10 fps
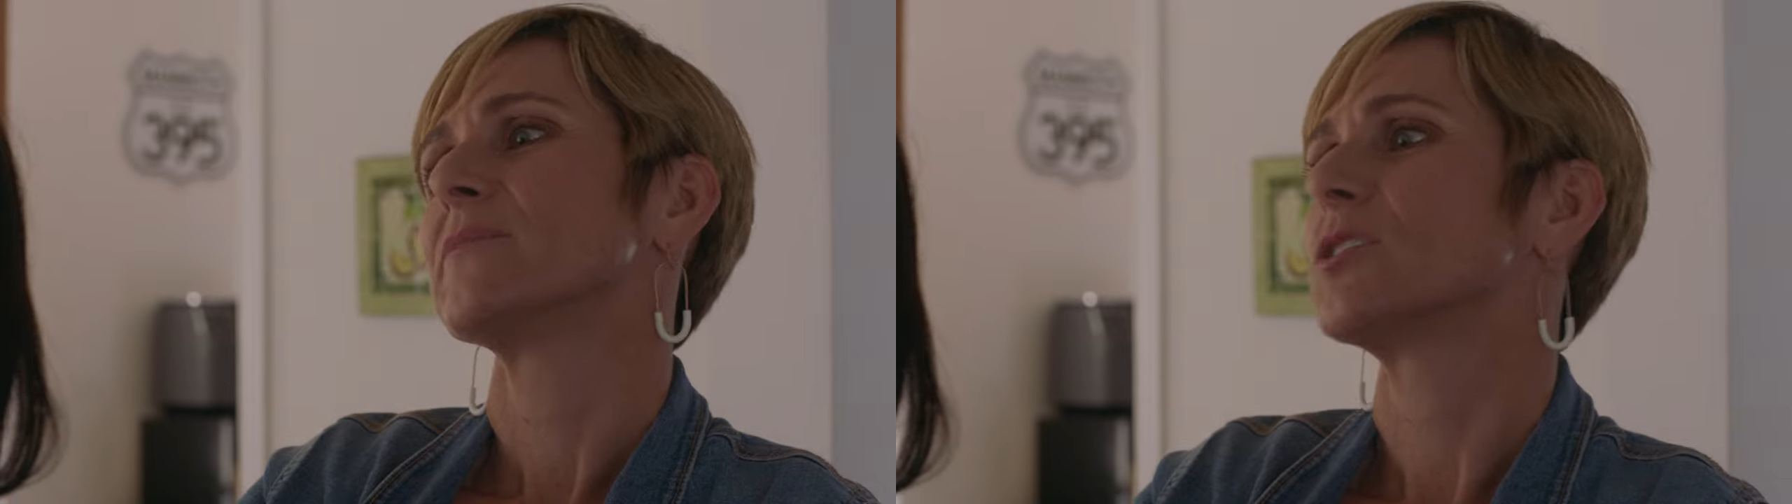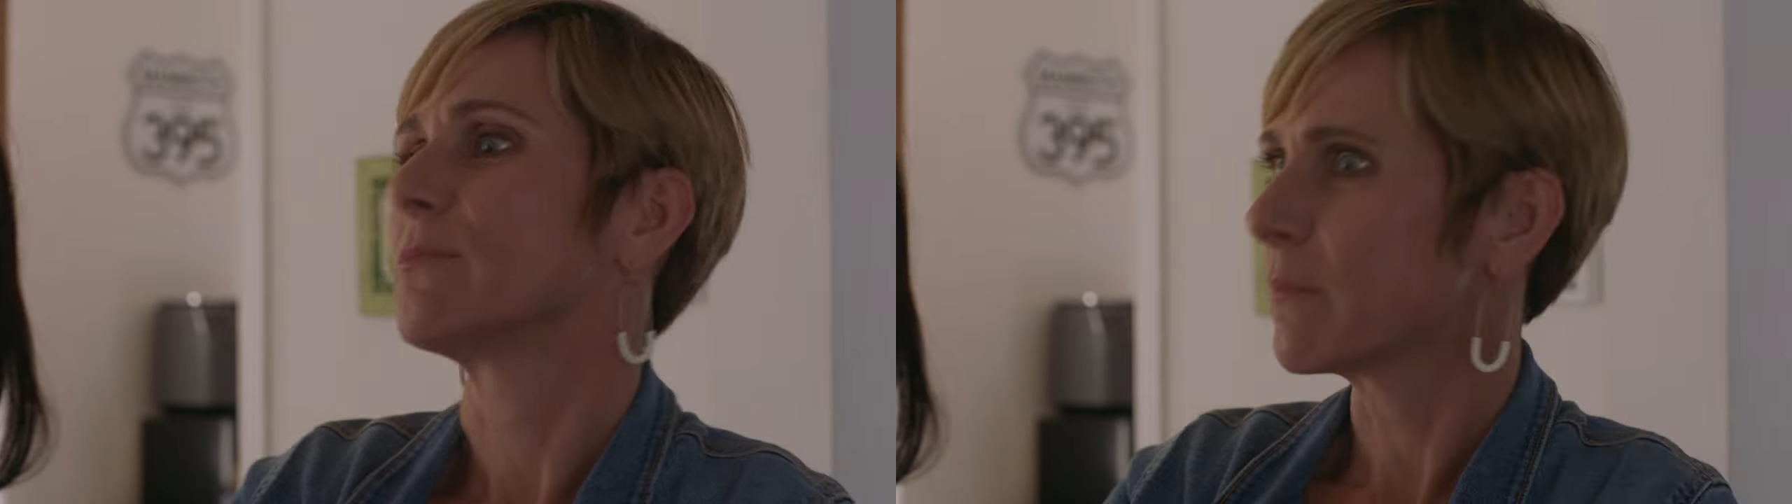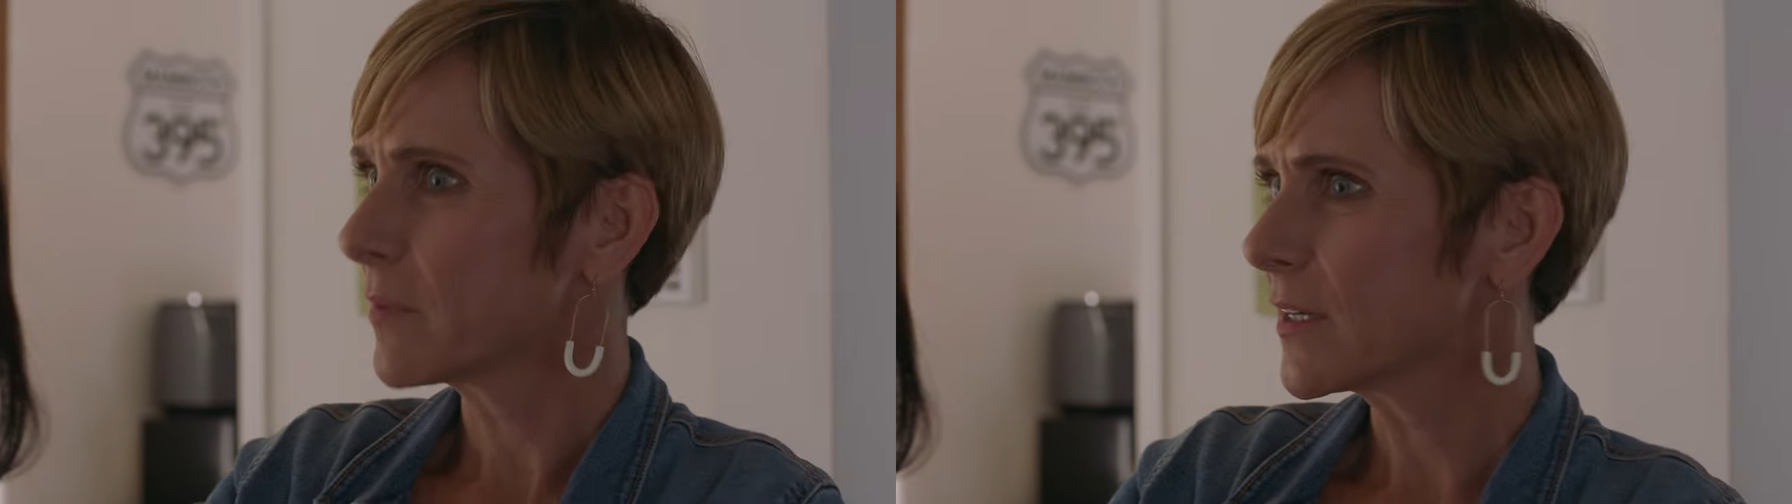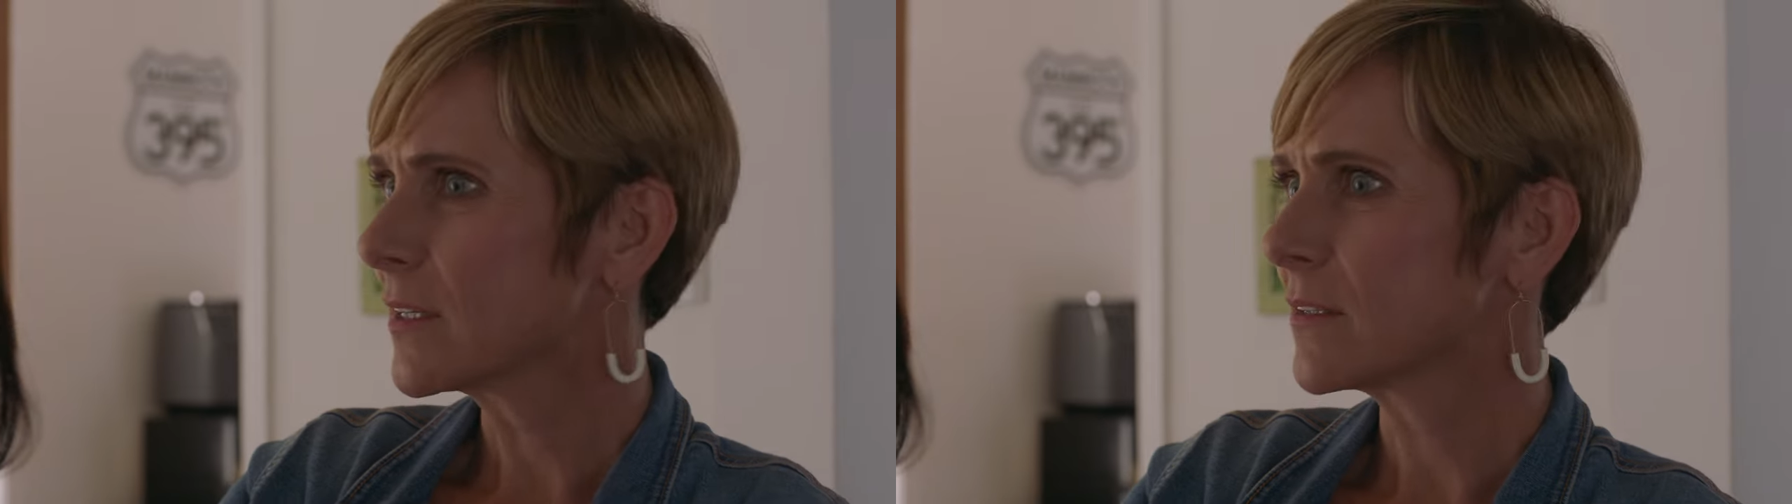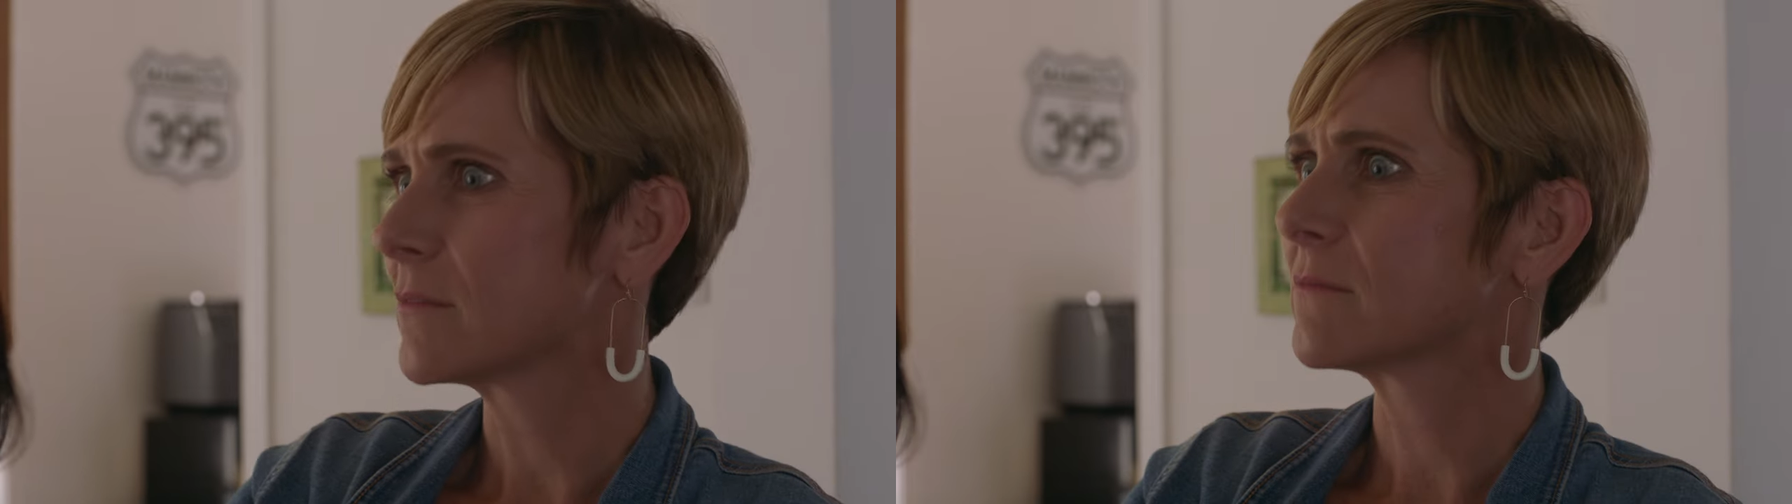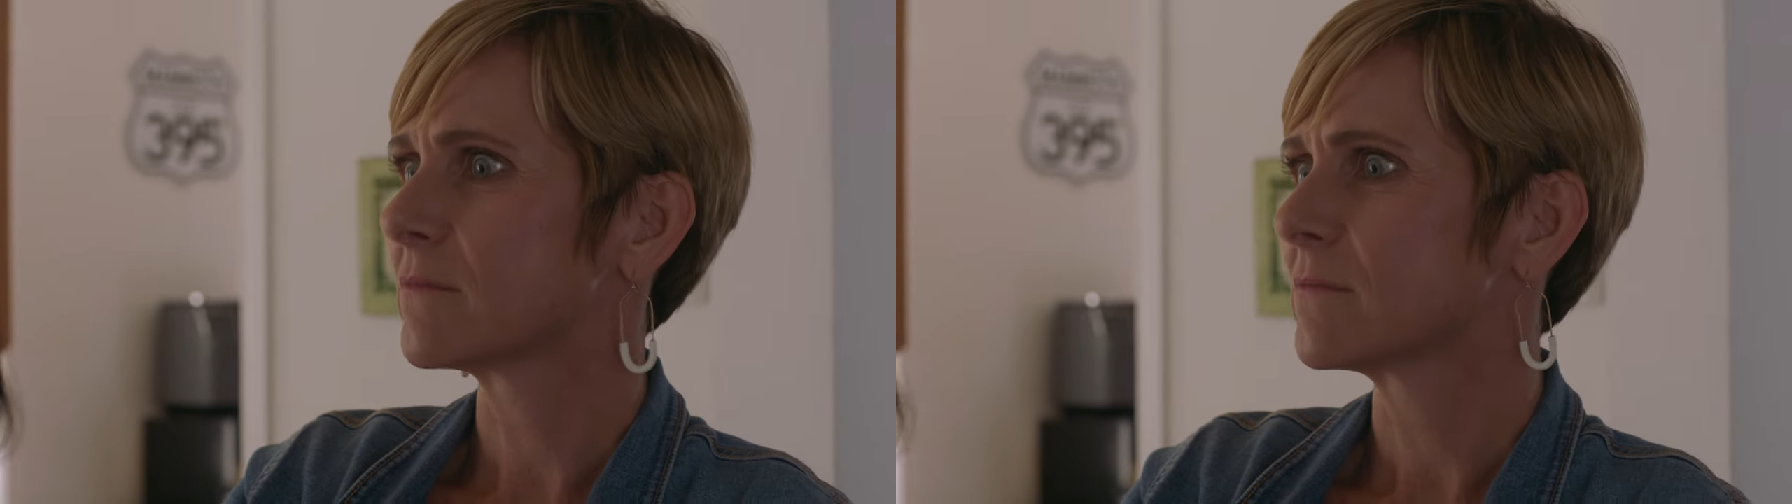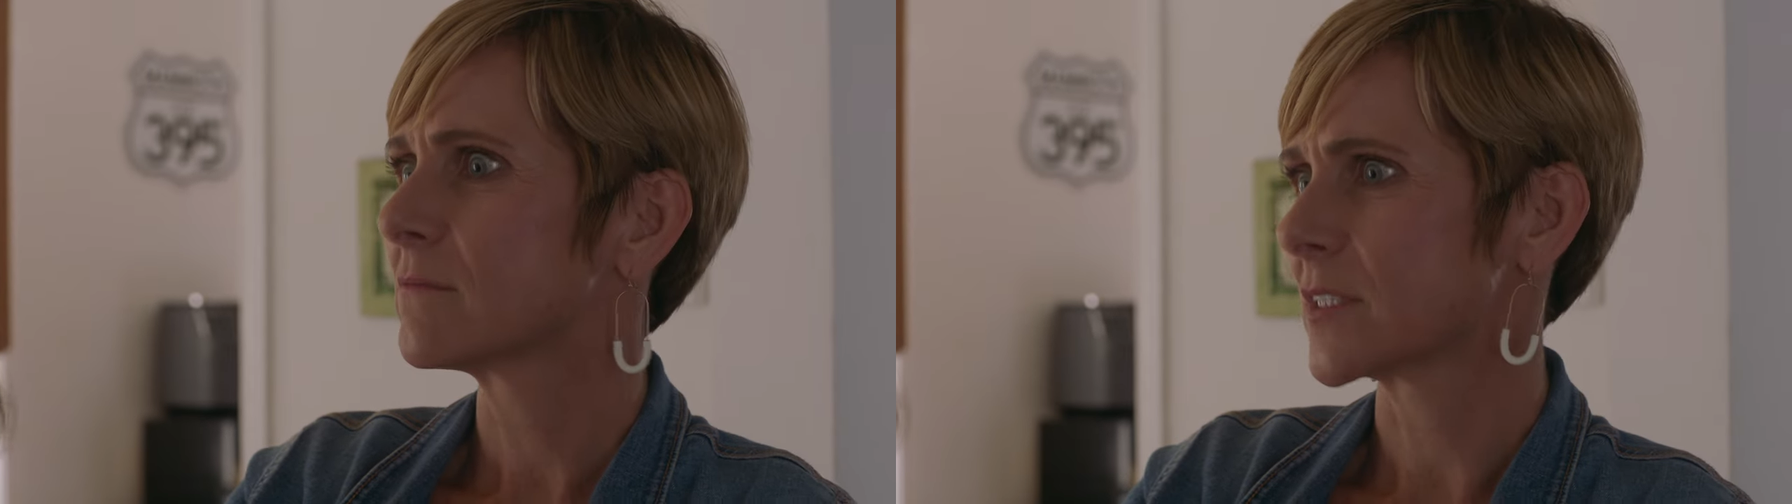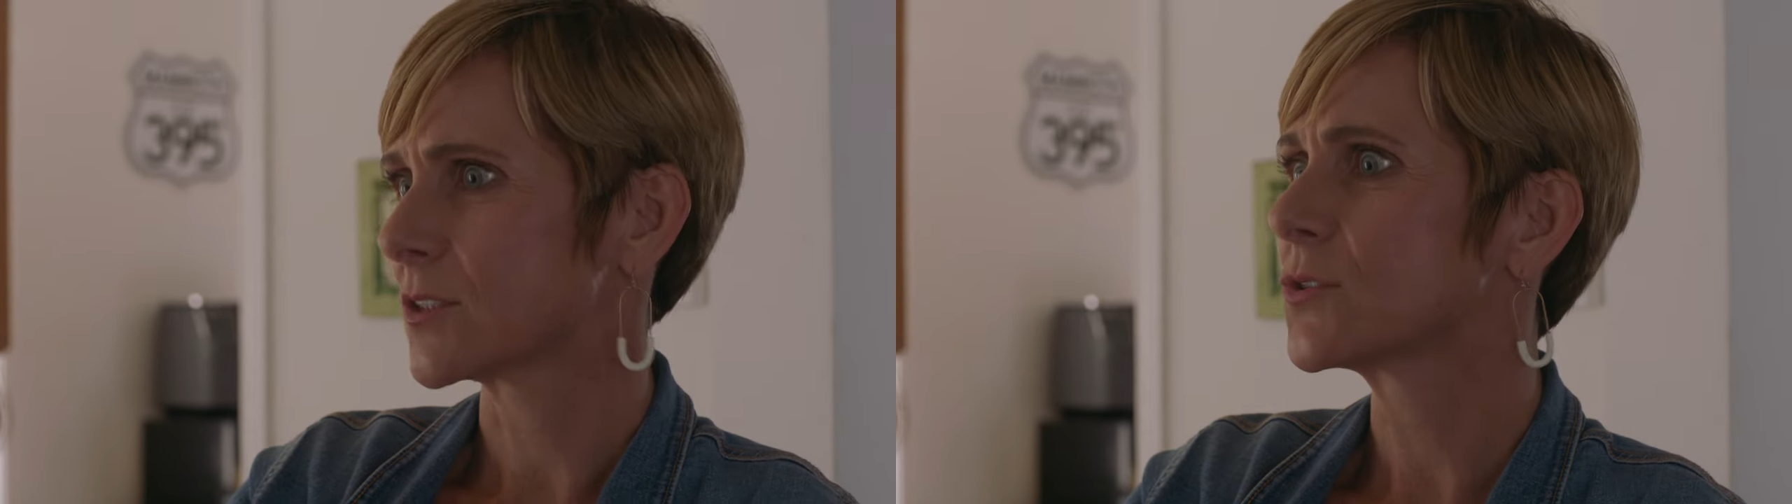Do you remember how
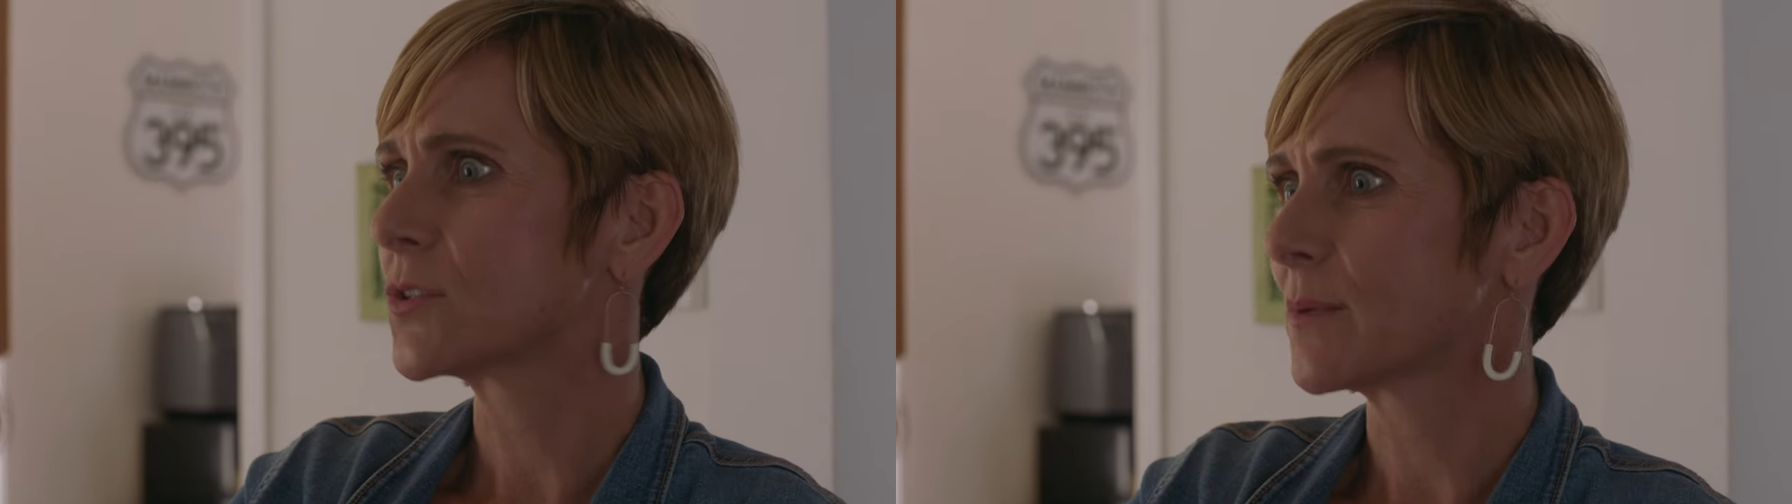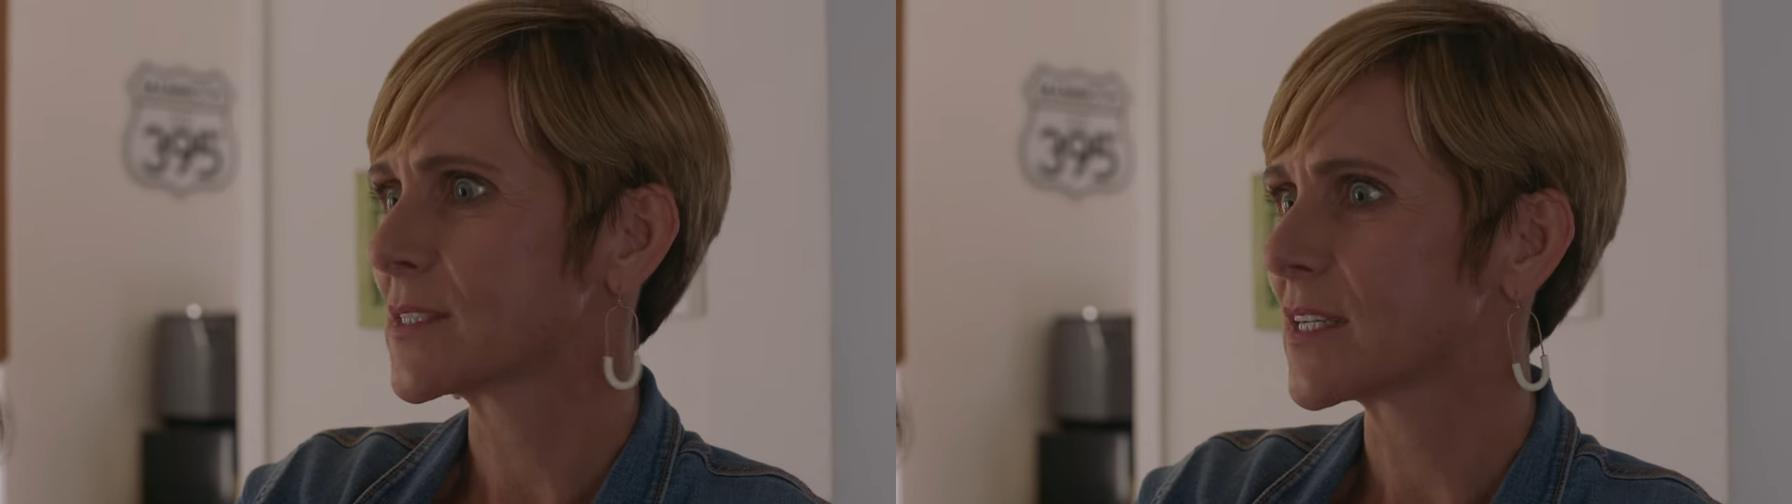when I told you about